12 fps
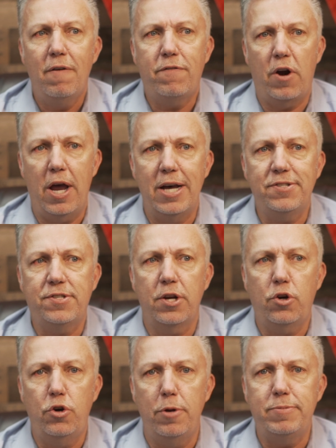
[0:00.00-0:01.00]
for us to
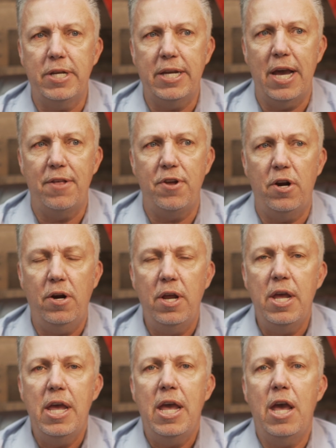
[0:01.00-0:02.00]
group together
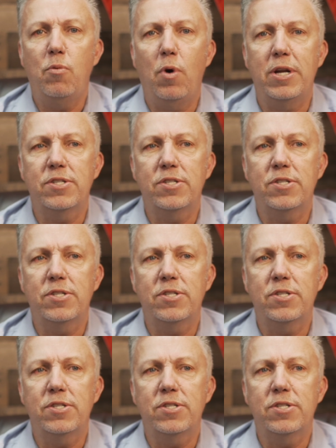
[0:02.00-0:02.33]
in what